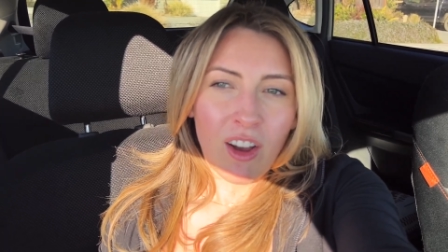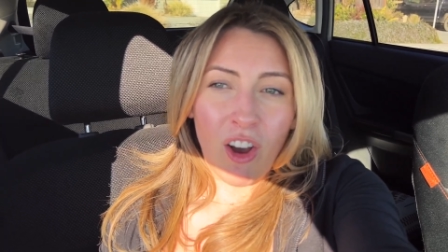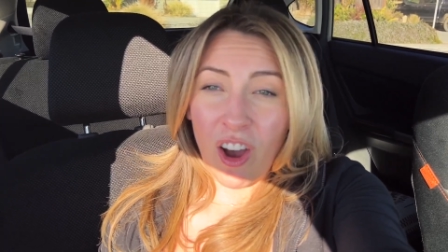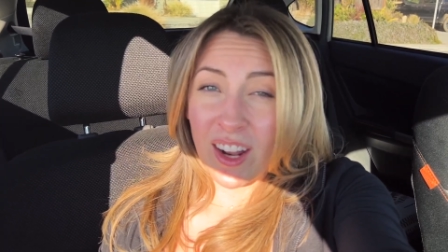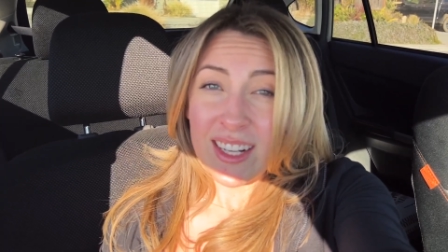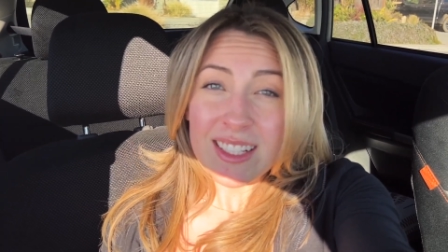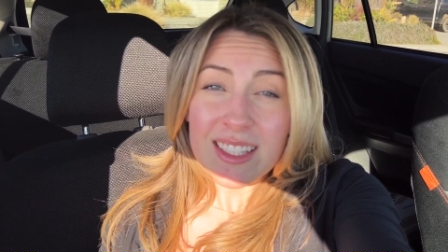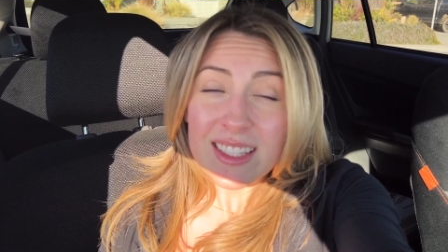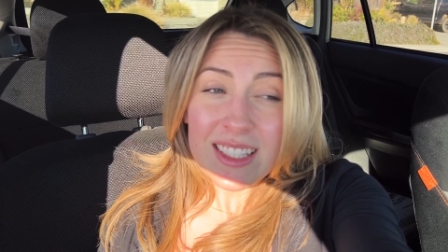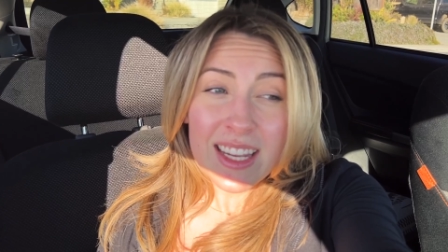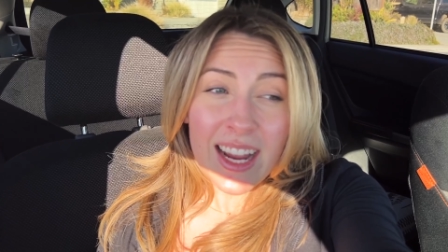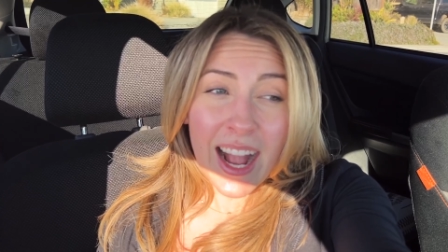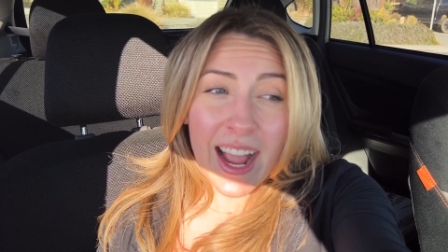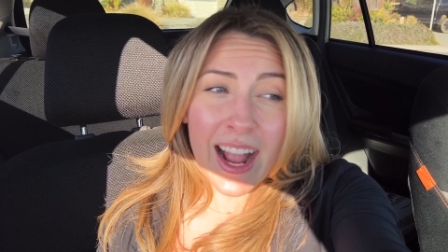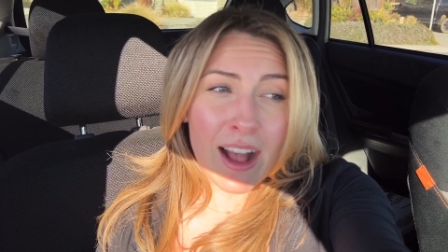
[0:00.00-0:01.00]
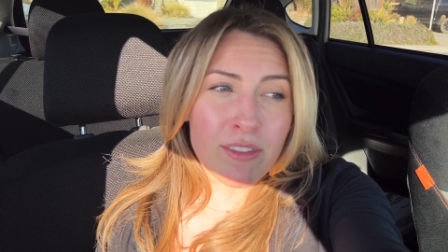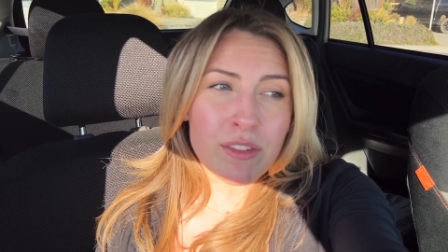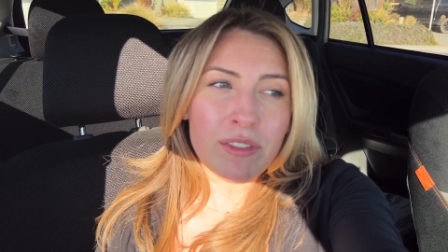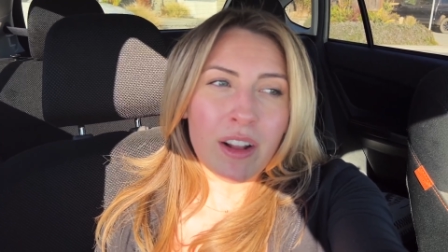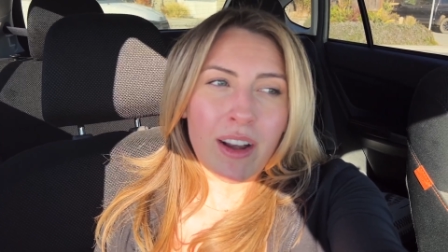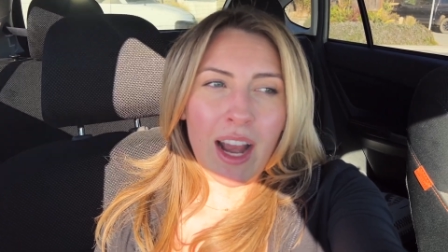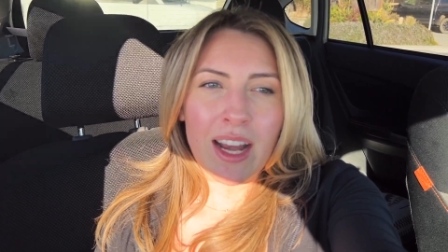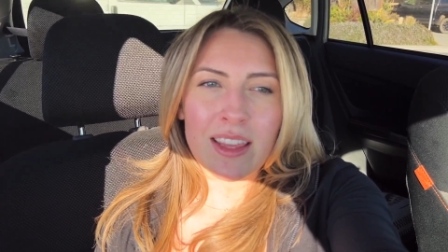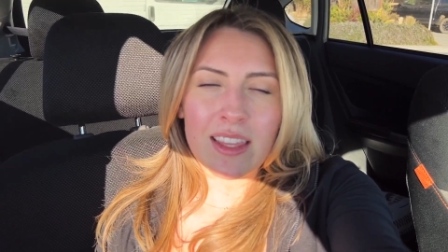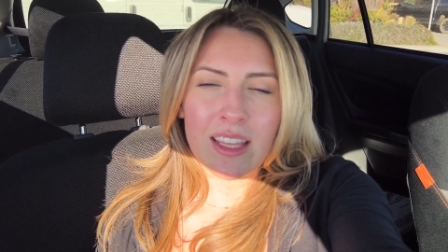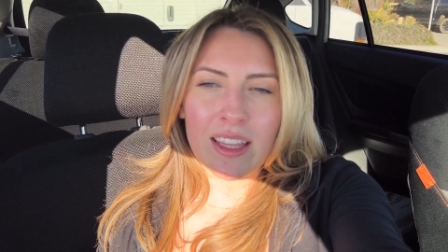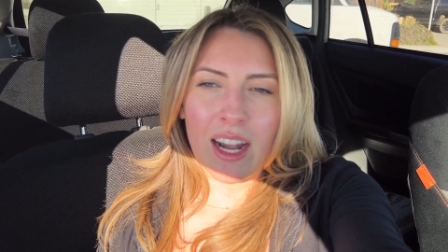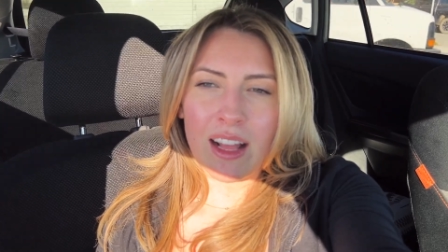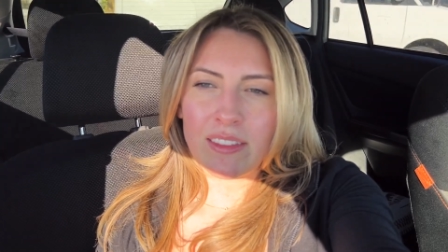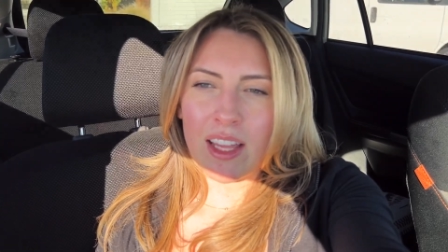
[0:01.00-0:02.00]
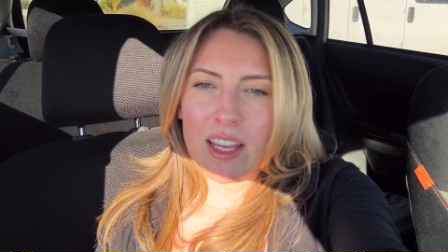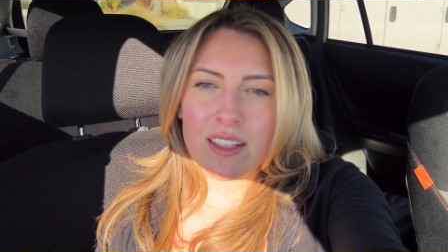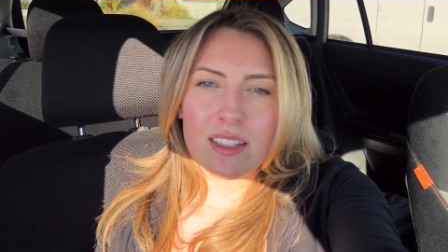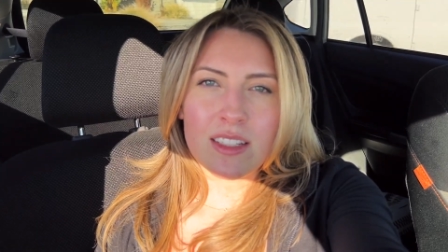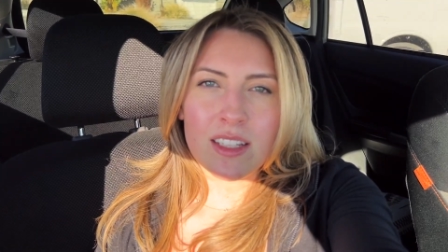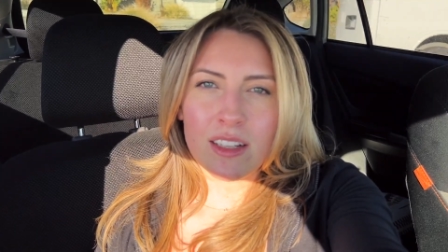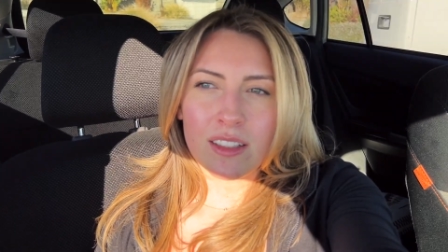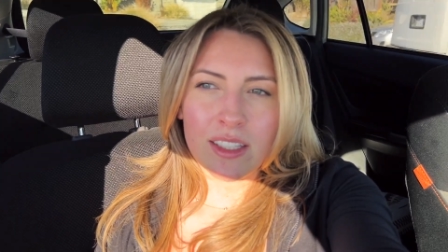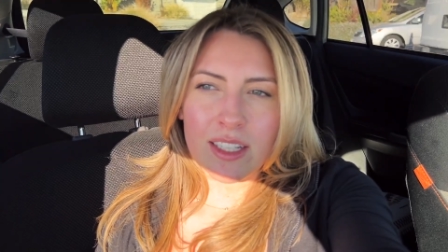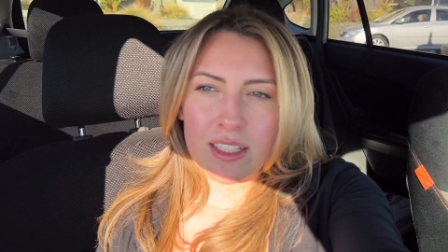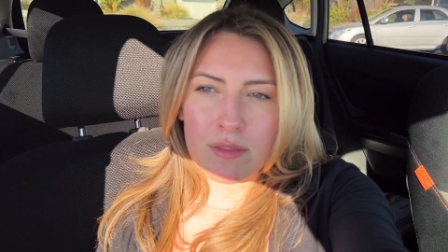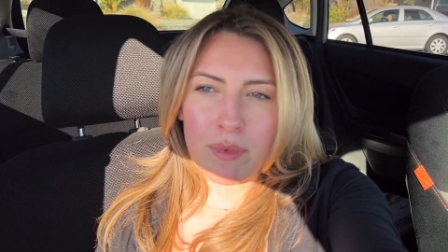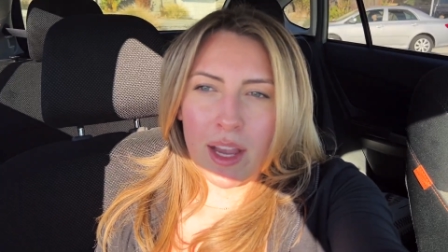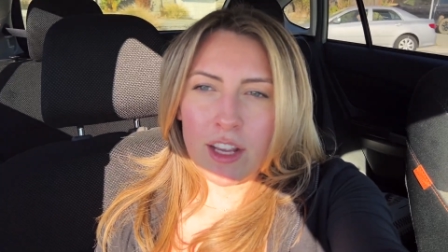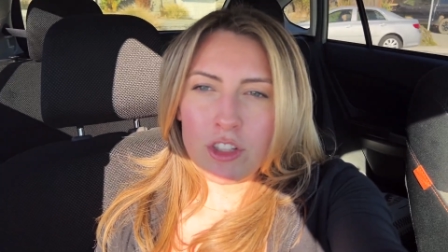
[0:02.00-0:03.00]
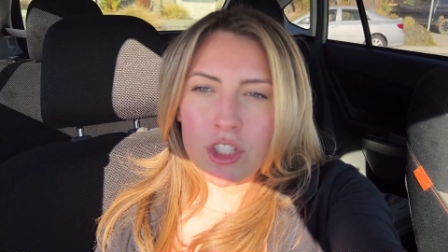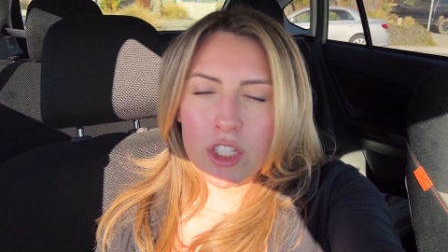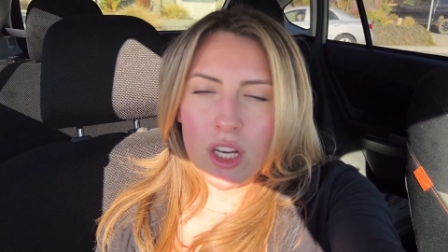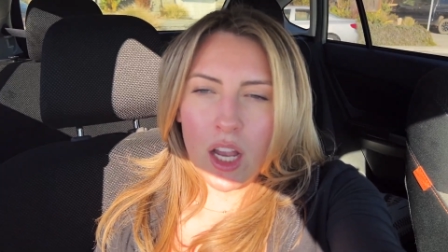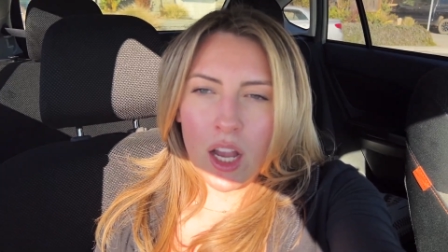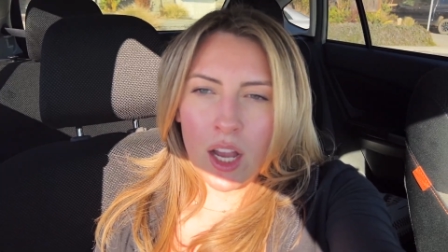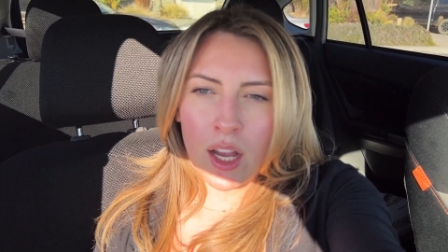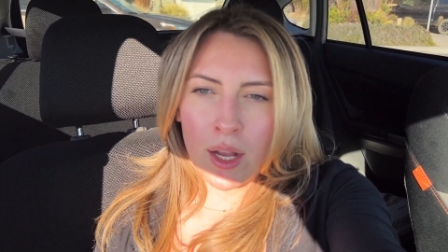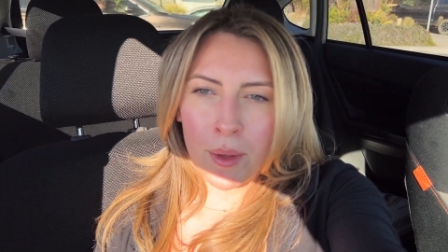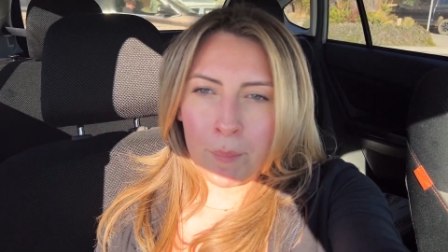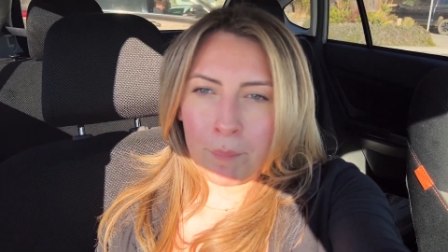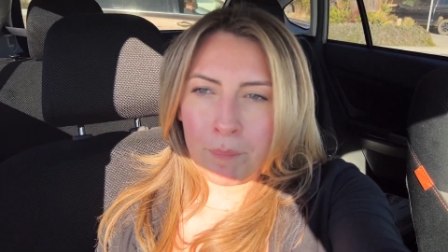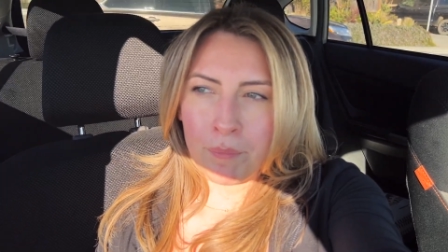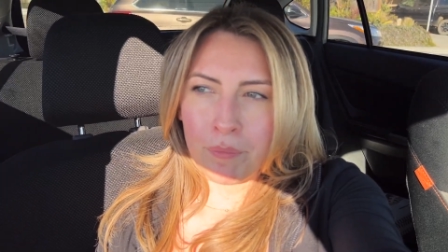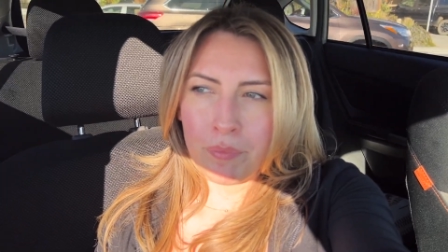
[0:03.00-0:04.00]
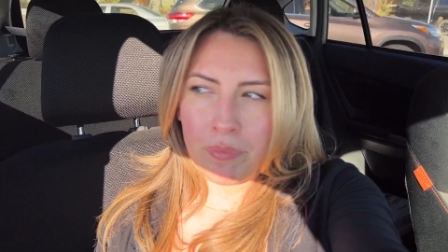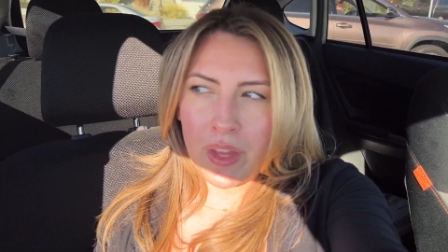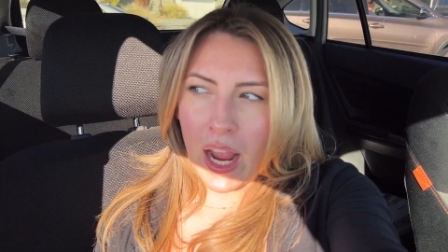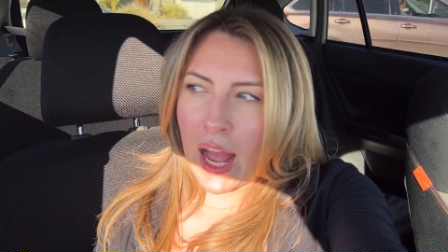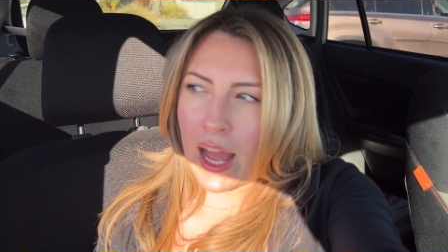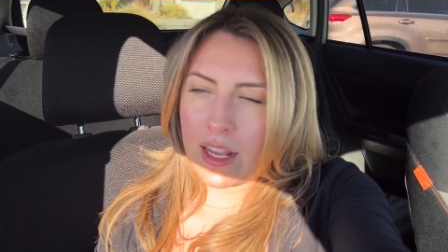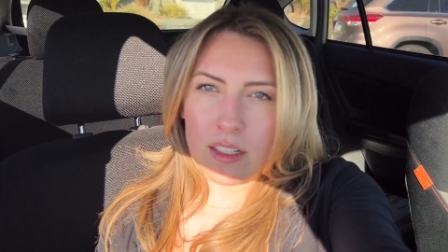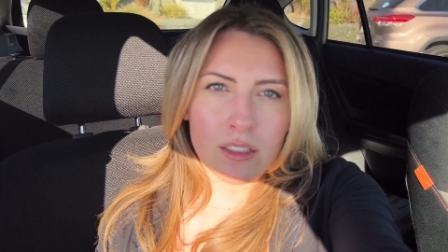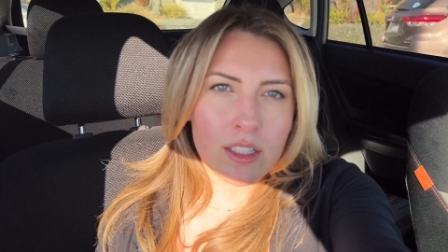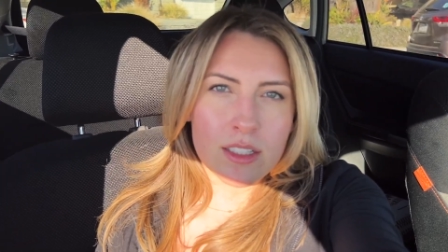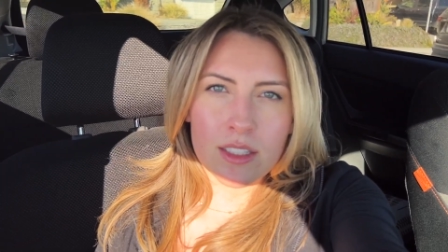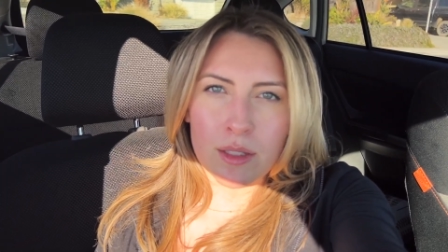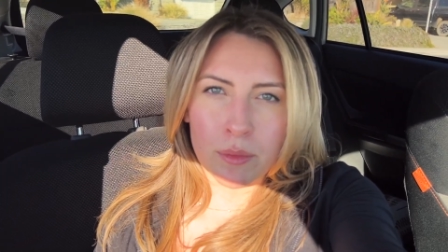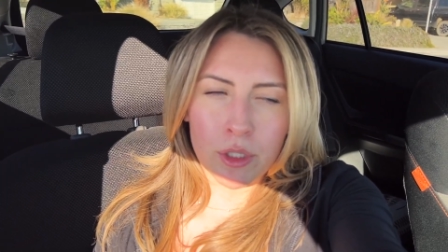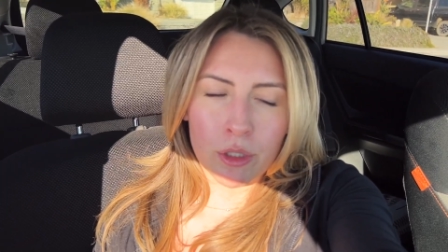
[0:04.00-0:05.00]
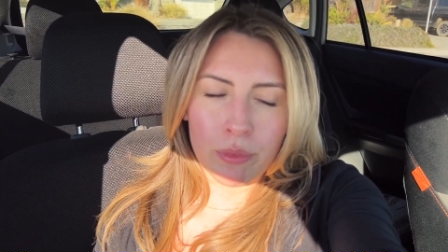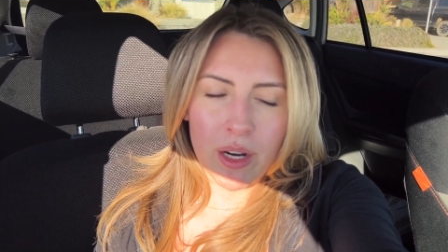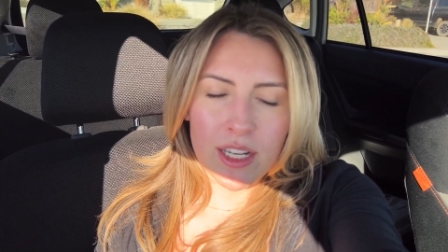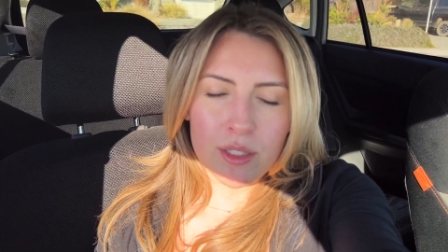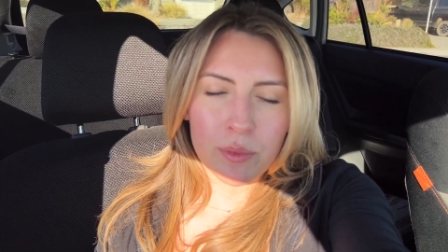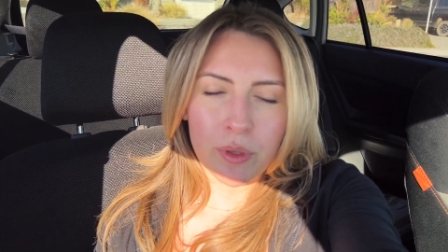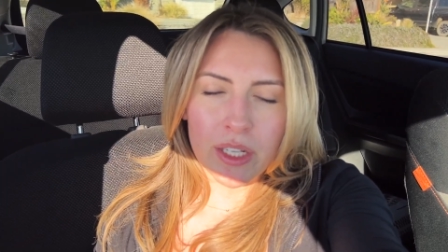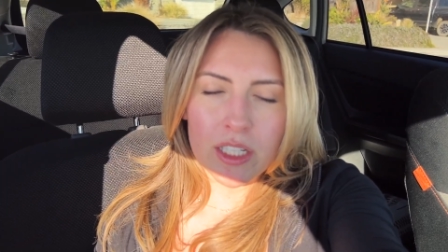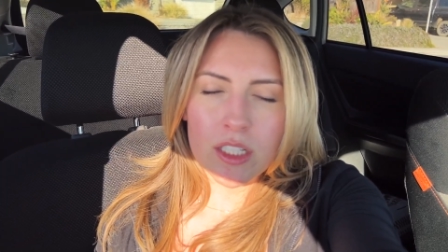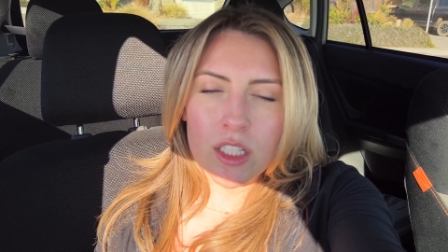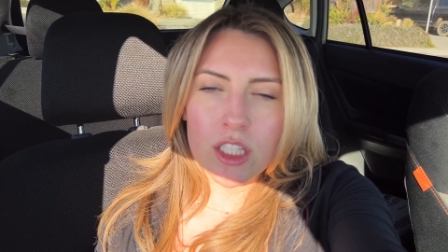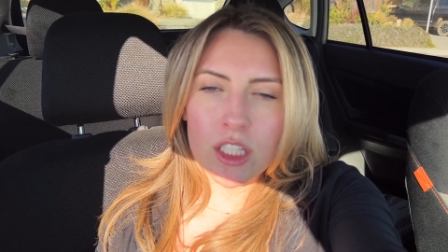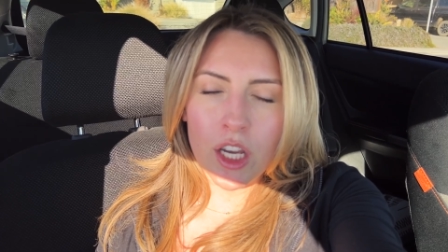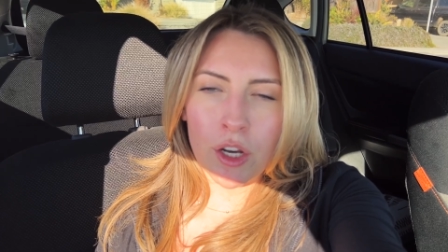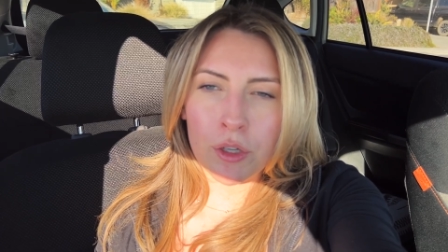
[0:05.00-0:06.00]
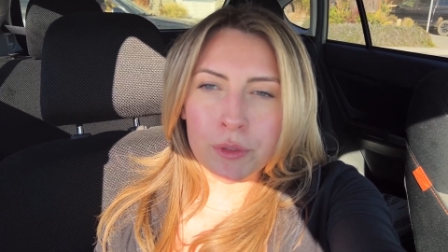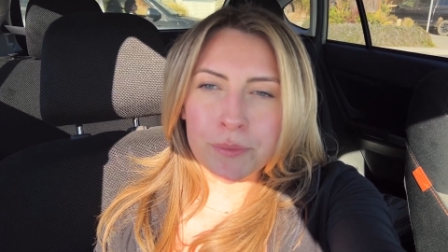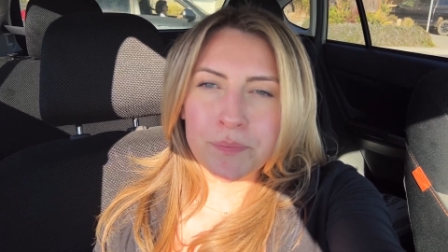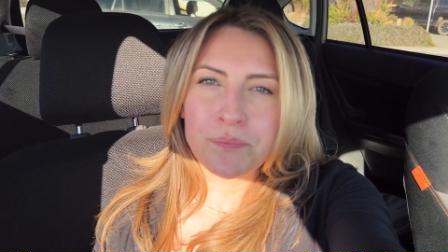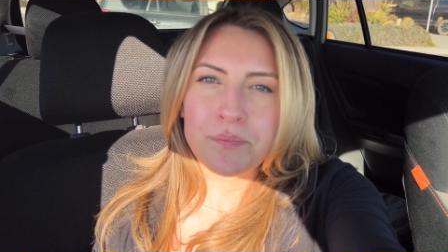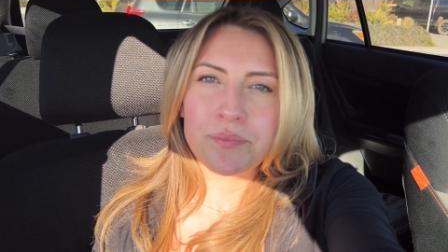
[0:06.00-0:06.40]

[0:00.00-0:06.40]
honestly, I haven't found anything that I liked nearly as much um, at a similar price point. So